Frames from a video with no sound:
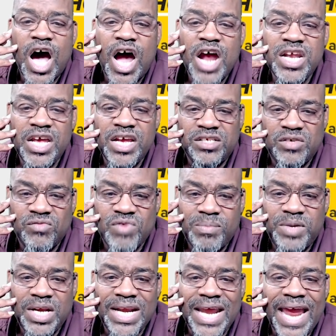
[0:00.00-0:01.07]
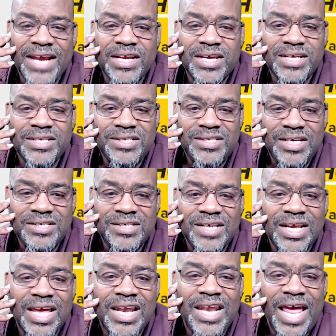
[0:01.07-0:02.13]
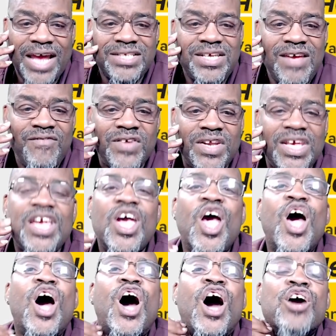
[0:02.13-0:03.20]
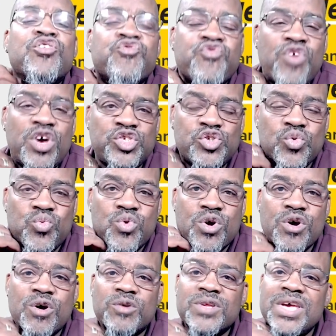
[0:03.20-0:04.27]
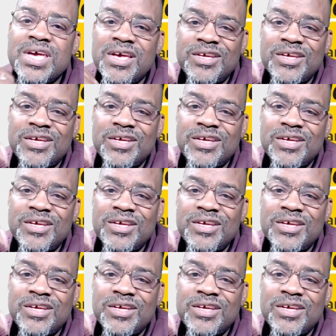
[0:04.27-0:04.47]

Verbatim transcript: uninterrupted, and consistent connectivity across the world.